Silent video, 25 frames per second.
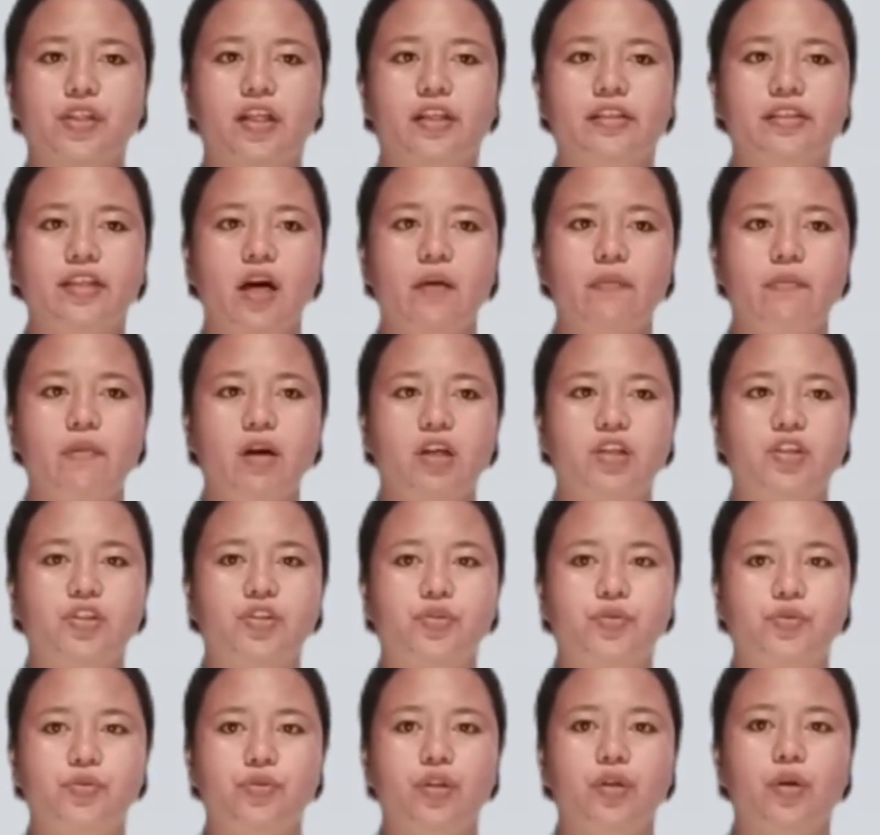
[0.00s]
are
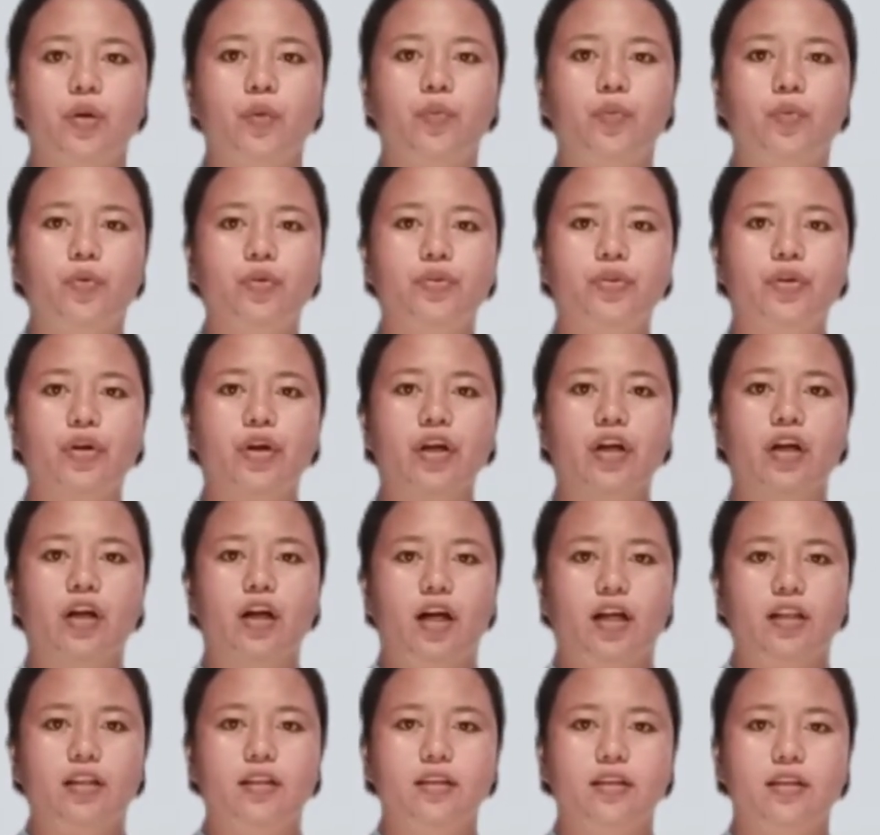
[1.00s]
damaged due to a wound or
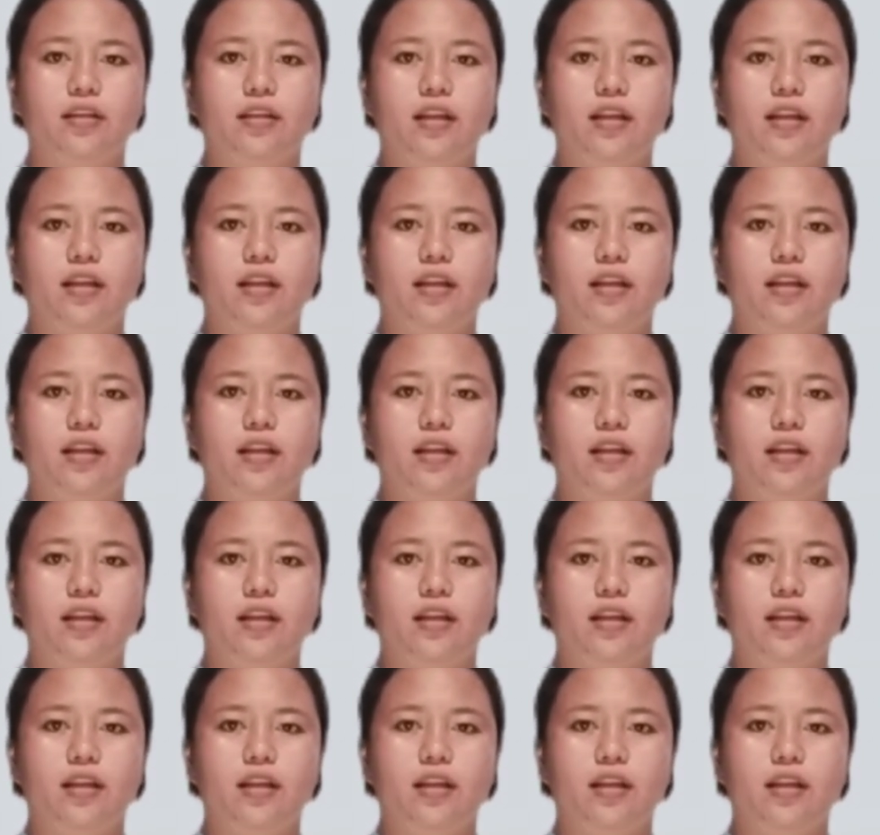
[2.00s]
cut,